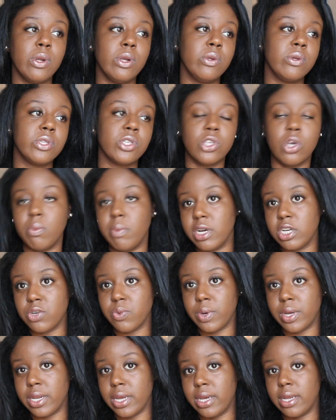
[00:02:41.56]
can do so much
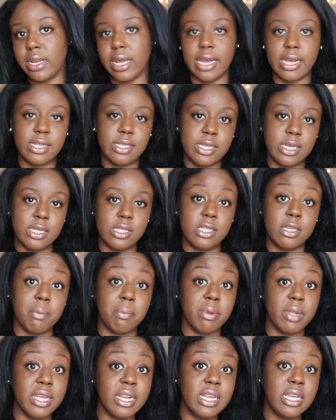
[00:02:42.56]
with it. I tend to
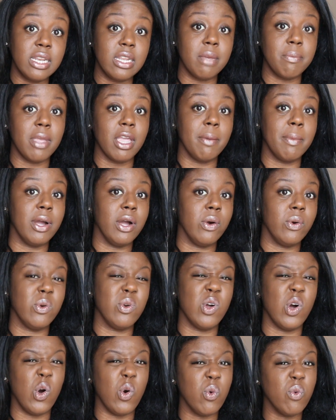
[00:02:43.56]
blend it and make my
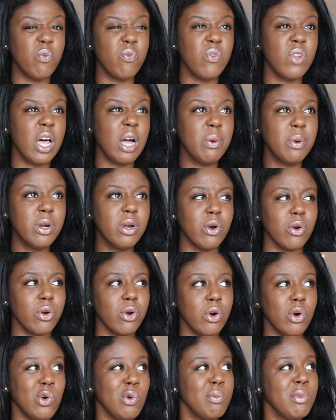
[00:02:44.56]
own oat flour
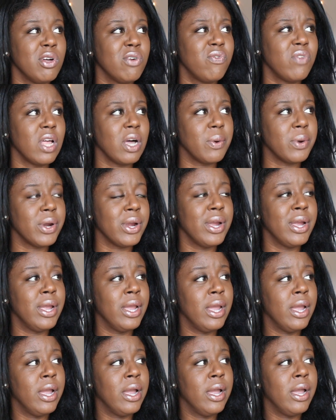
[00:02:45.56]
or oatmeal flour.
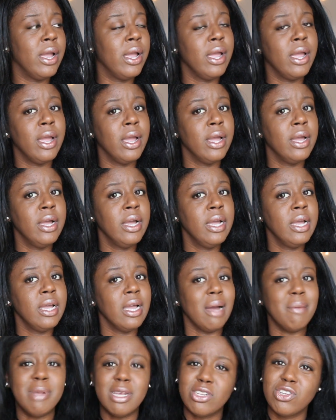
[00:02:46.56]

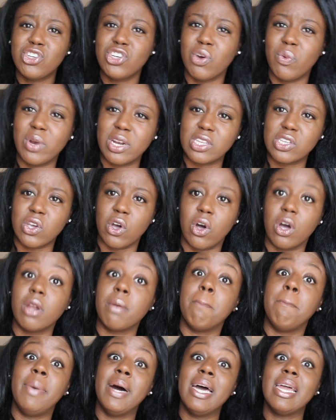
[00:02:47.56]
I'm not too sure what it's
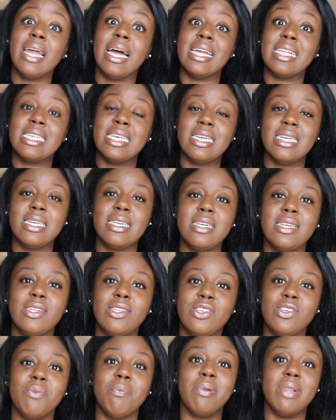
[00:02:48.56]
called, but I
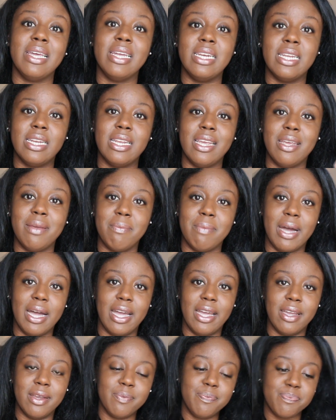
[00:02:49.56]
tend to blend it in
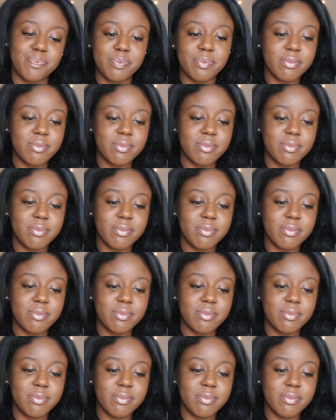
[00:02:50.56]
my